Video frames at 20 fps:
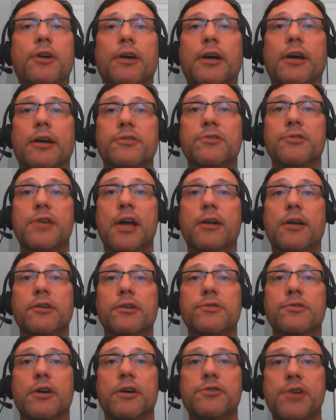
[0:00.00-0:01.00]
against
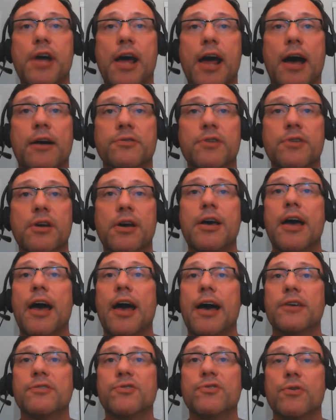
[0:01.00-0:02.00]
standards such as
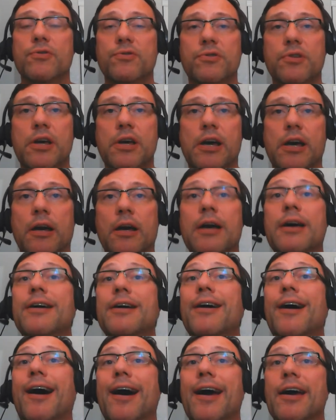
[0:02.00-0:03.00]
S O C,
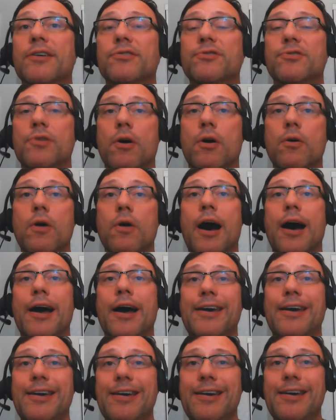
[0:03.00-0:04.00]
I S O, I
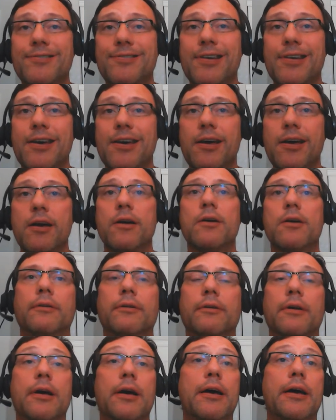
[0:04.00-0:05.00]
E C,
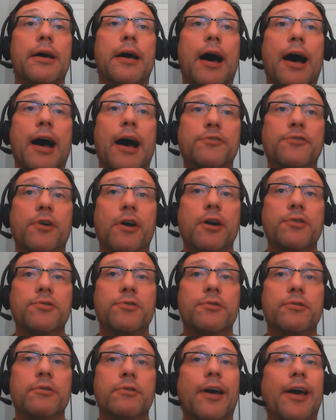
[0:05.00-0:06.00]

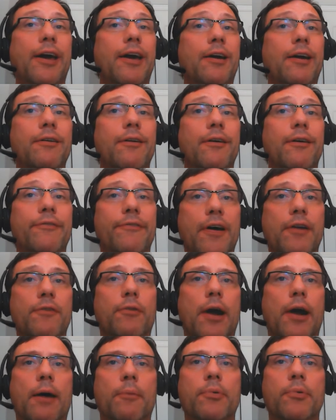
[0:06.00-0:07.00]
HITRUST, and
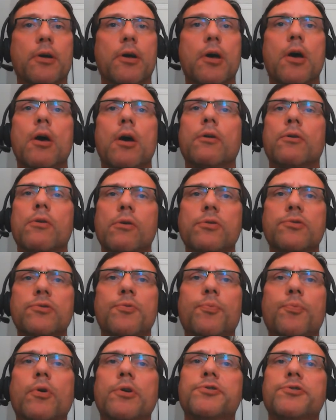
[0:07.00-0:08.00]
FedRAMP. Google
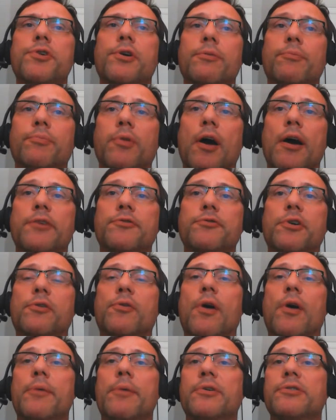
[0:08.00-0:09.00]
supports your compliance
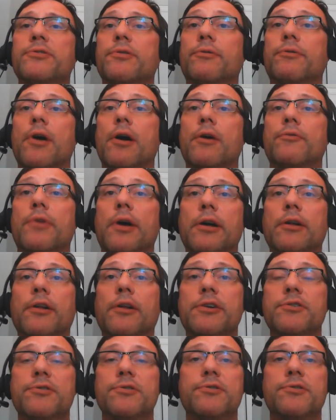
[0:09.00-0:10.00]
requirements around
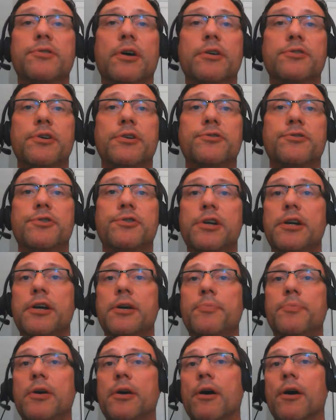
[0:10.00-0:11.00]
regulations such as G D
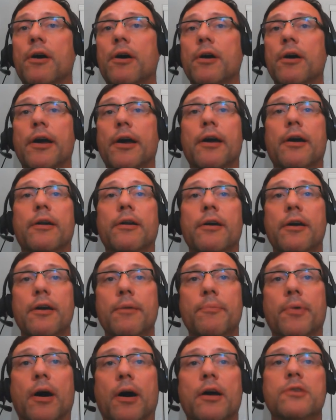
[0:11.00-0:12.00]
P R and
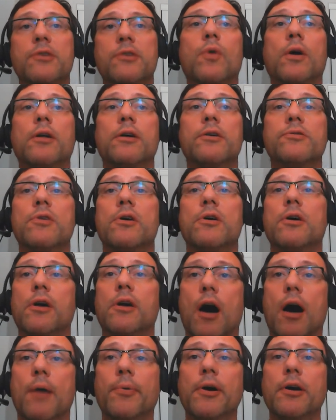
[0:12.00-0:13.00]
HIPAA, as well as
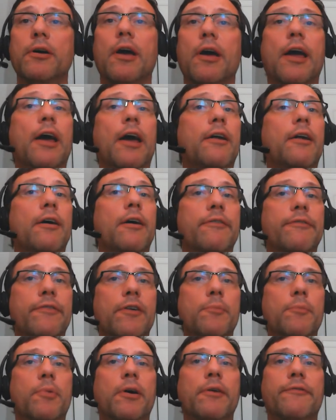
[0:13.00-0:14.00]
COPPA and
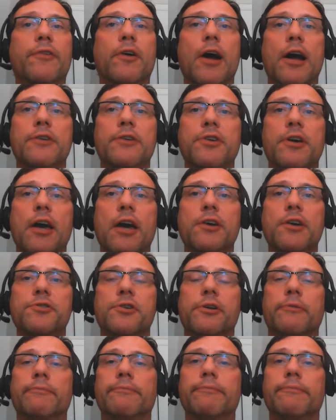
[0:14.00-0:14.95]
FERPA for education.